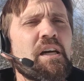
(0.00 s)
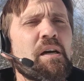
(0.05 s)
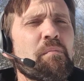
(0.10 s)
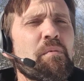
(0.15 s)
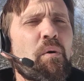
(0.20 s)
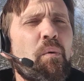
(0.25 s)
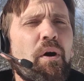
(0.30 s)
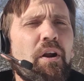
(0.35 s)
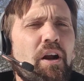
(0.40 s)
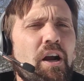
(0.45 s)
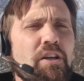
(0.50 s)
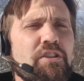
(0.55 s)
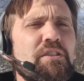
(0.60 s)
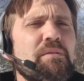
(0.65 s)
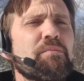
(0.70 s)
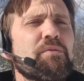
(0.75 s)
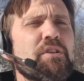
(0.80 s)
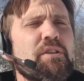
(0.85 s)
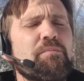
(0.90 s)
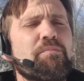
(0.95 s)
But what are
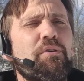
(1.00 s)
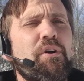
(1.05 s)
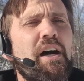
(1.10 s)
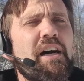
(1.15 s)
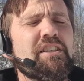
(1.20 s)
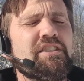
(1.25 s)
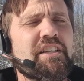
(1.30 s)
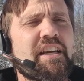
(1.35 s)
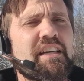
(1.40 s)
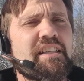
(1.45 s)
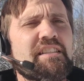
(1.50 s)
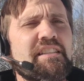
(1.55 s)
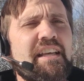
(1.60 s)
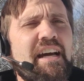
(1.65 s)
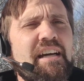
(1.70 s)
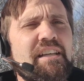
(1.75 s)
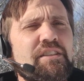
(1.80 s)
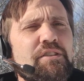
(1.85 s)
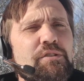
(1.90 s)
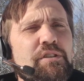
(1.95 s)
some good projects
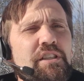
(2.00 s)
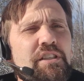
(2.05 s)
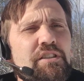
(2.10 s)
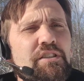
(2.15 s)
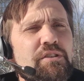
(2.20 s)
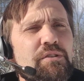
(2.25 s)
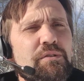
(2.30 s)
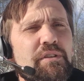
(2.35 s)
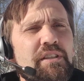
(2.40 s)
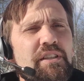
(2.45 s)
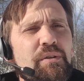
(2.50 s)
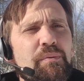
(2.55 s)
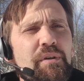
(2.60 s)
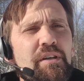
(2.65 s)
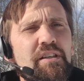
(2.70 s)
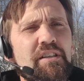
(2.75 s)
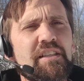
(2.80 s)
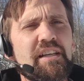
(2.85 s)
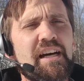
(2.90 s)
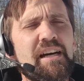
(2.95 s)
that you could do in the
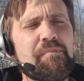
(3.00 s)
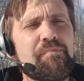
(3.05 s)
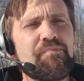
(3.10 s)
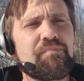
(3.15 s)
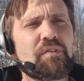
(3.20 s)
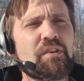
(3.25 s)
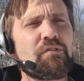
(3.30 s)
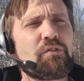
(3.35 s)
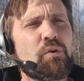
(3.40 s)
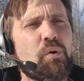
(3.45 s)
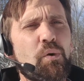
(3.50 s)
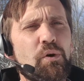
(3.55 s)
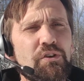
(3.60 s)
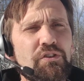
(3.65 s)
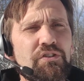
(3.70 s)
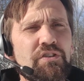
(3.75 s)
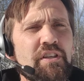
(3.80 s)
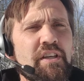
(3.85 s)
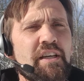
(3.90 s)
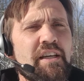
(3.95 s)
wintertime? Of
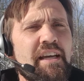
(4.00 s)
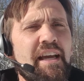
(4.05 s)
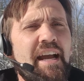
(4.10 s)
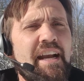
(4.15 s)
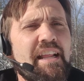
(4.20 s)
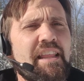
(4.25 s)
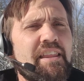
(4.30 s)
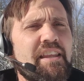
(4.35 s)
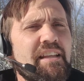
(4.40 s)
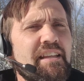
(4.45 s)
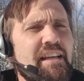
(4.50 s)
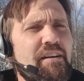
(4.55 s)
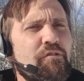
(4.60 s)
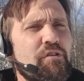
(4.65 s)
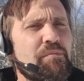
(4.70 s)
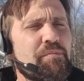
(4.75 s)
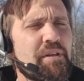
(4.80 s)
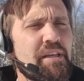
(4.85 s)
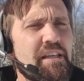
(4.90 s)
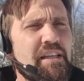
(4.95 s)
course, anything that
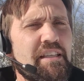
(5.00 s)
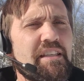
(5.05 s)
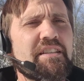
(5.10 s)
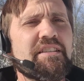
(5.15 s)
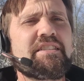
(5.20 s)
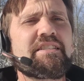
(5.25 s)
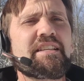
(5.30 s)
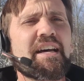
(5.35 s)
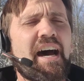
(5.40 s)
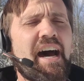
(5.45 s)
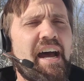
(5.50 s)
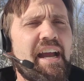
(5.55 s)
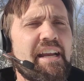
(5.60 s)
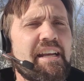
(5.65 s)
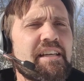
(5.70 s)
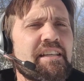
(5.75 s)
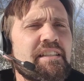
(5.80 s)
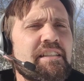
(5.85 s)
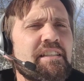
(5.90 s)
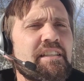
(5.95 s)
would be
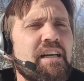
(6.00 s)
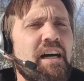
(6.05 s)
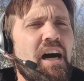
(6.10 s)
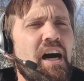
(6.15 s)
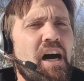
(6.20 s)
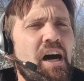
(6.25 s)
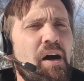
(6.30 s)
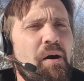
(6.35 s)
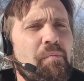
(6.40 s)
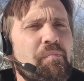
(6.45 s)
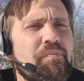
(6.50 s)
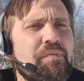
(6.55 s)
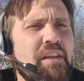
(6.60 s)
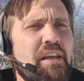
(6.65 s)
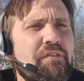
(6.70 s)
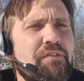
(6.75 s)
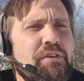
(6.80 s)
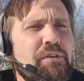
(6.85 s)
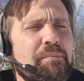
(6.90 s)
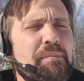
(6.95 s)
inside.
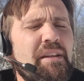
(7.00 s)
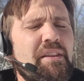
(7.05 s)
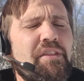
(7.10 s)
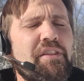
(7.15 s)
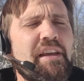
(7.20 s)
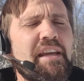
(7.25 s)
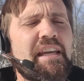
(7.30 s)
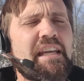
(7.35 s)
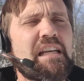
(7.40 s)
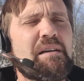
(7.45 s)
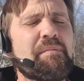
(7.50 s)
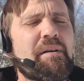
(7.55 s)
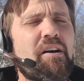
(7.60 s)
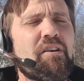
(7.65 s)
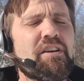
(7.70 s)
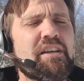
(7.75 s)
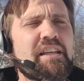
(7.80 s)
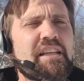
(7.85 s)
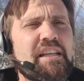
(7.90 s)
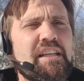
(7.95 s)
If you've been thinking
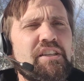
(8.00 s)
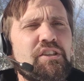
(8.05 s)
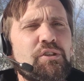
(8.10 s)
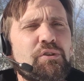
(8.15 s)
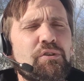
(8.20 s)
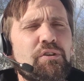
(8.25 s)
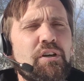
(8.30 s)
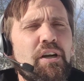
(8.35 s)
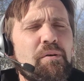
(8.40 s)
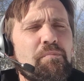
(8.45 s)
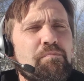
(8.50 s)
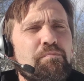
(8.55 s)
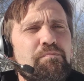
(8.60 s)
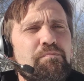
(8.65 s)
about getting your